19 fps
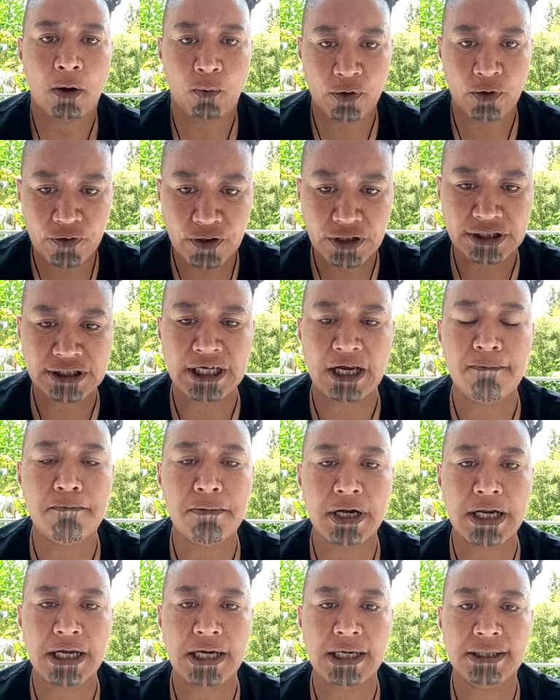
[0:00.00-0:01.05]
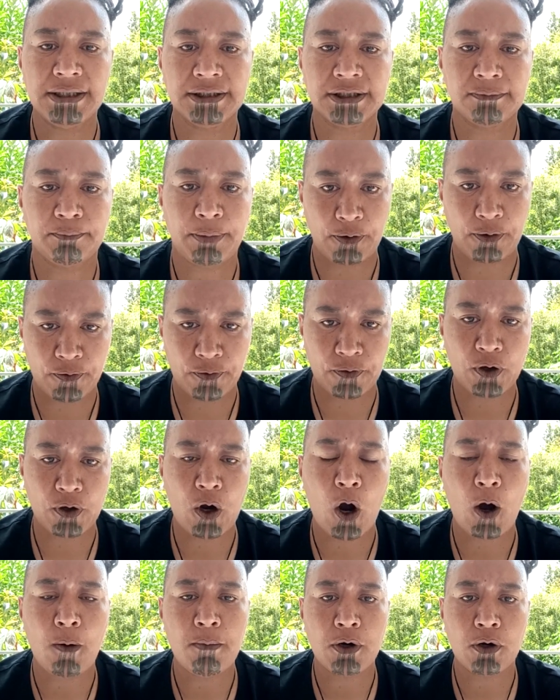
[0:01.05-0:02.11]
with assemblies, both in the
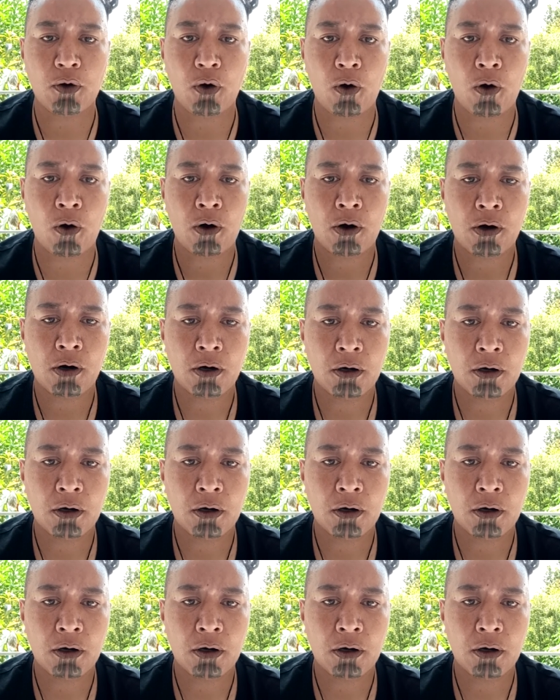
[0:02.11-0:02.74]
common law,